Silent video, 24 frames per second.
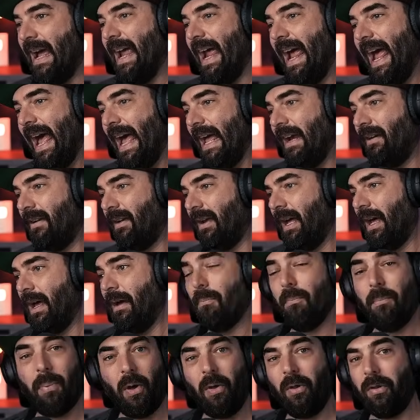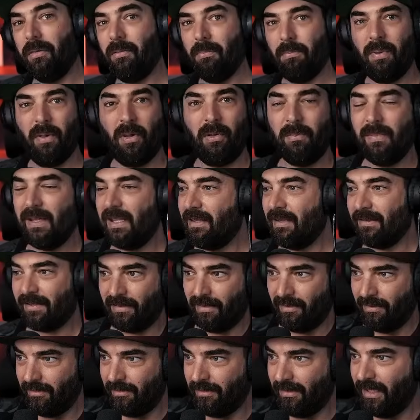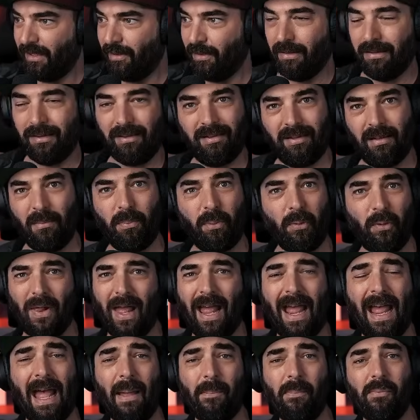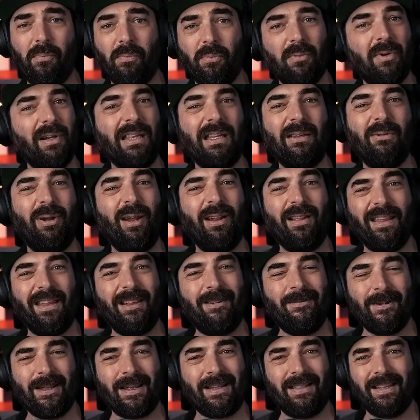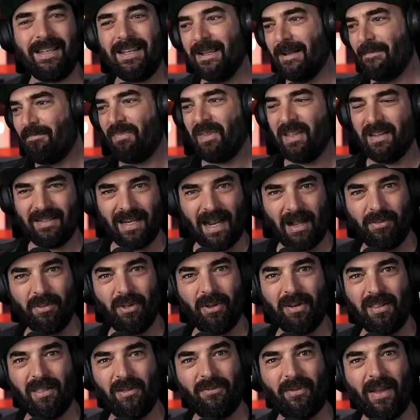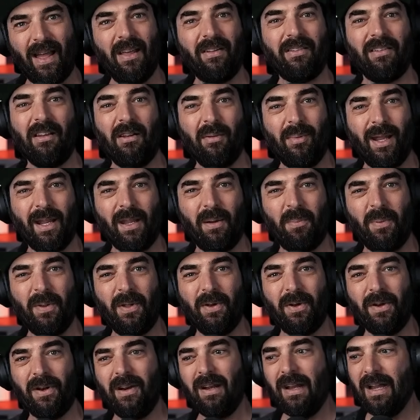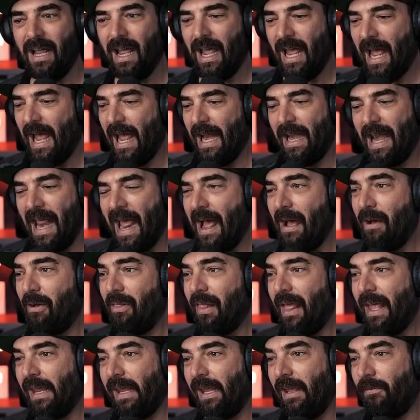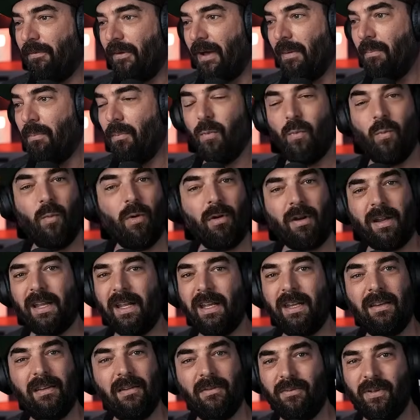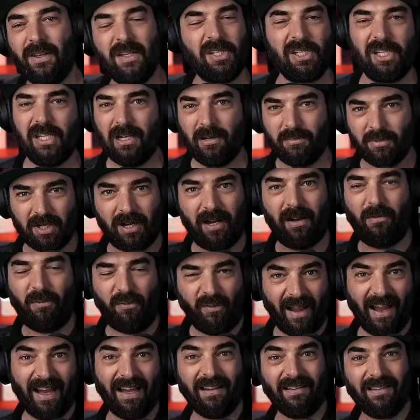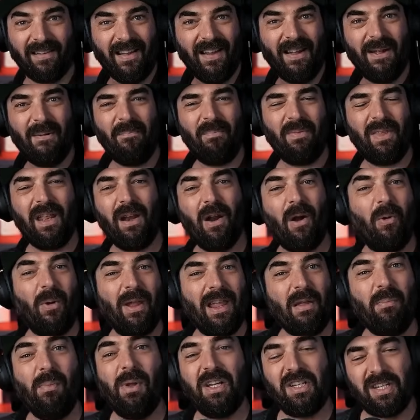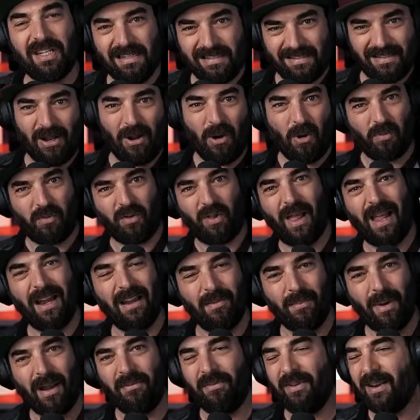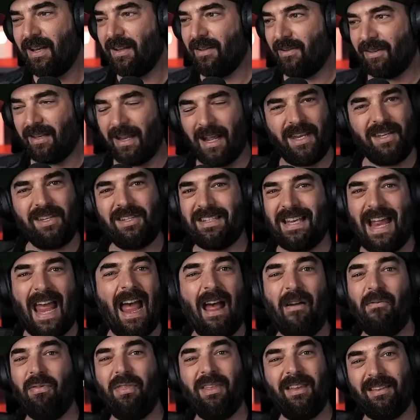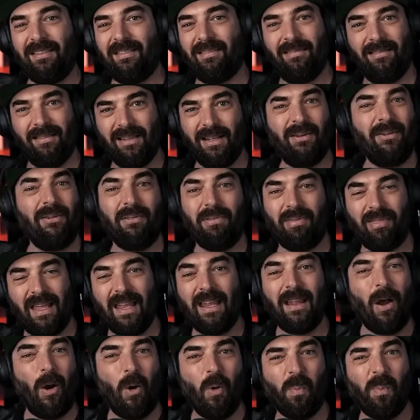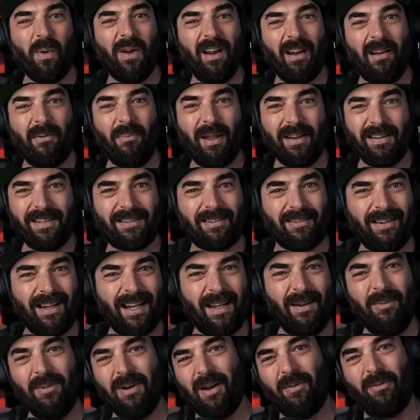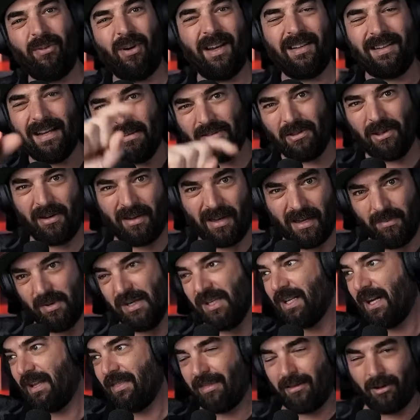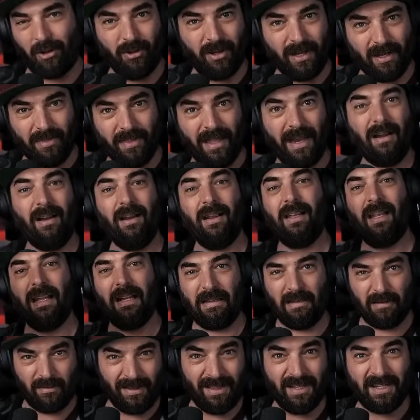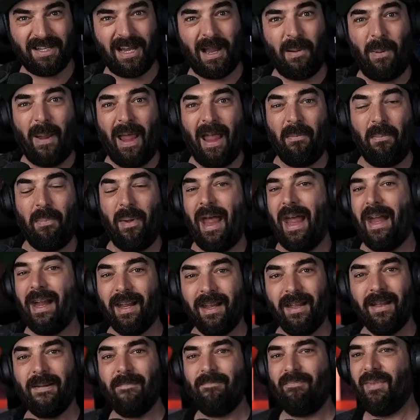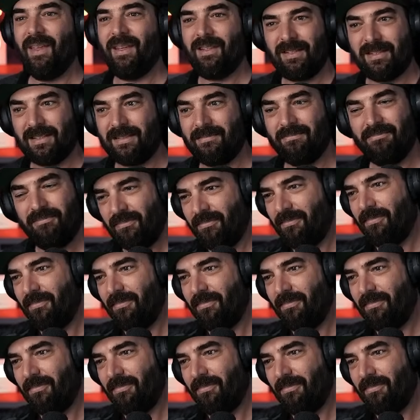had Bolt build me this little simple app really, really quickly, downloaded the files onto my computer. And now like if I'm working in DaVinci and I'm trying to find, you know, images to overlay into my videos, I just have this little thing open on my screen. Whenever I download an image, I throw it in there. It gives me the JPEG back. It just